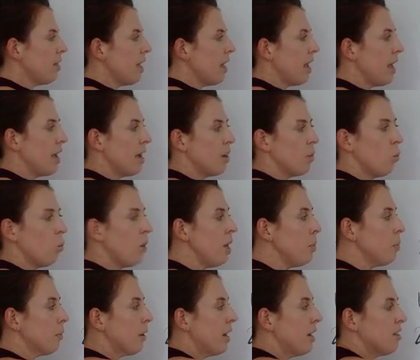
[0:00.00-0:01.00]
and
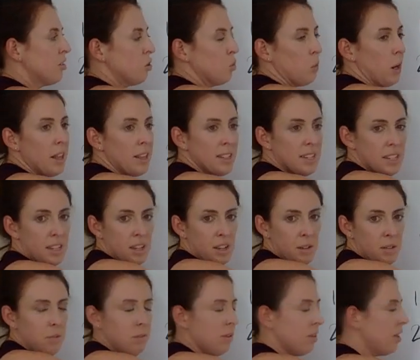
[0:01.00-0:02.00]
wheat bread is a
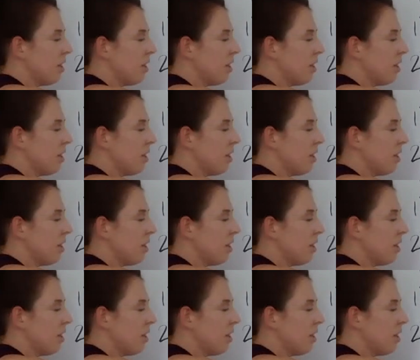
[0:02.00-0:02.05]
relative,